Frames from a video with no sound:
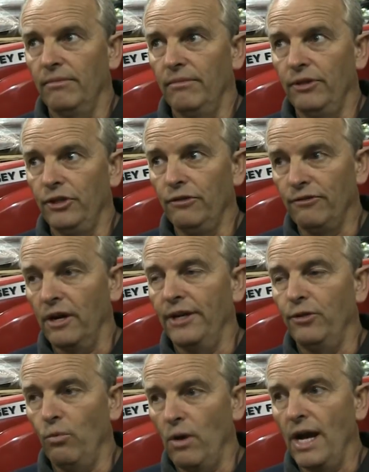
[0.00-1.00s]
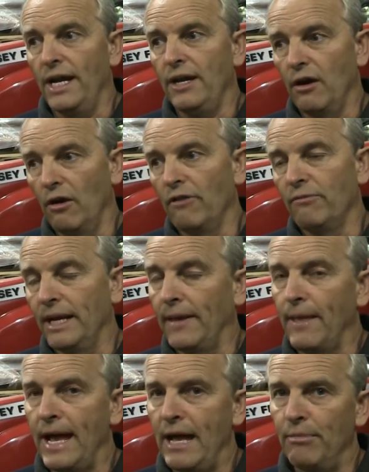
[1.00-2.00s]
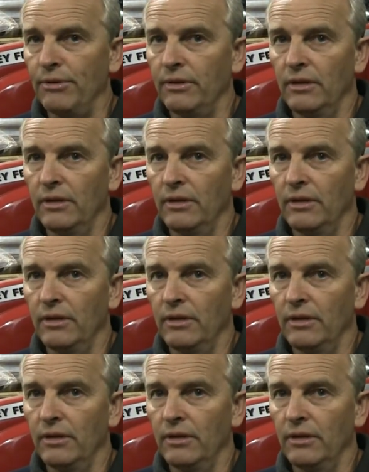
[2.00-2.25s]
you find a way of making that happen.